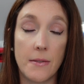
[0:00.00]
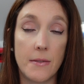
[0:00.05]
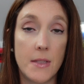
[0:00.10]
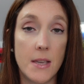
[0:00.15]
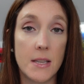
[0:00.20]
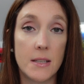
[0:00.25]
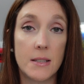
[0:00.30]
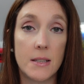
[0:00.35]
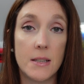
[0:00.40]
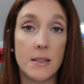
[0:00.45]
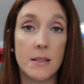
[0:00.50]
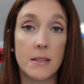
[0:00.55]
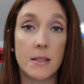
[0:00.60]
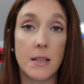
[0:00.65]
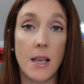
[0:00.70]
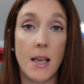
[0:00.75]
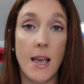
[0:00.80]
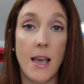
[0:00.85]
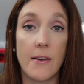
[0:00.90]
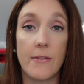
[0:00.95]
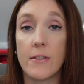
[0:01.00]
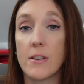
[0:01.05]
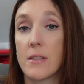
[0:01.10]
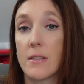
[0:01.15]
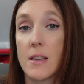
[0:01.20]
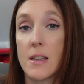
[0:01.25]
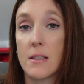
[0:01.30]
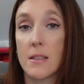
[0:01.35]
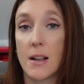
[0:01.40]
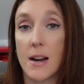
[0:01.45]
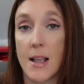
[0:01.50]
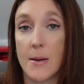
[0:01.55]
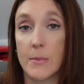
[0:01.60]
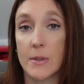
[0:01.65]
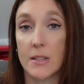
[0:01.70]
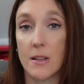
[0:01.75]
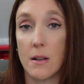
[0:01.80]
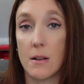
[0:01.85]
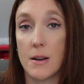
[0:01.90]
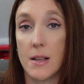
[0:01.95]
This is everything that
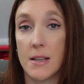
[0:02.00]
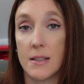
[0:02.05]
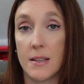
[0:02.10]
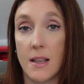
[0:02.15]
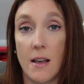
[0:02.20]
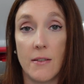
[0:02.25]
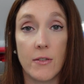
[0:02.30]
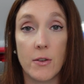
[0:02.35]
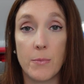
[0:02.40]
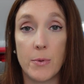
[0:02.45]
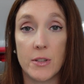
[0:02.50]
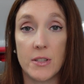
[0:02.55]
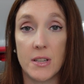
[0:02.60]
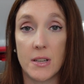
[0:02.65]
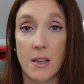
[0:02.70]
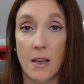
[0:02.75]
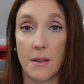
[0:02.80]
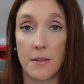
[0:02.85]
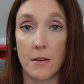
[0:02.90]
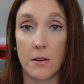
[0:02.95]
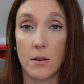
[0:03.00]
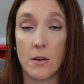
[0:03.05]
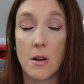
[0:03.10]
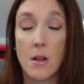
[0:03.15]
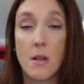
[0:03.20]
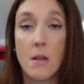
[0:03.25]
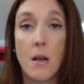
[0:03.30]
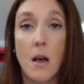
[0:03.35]
Amazon has ever put together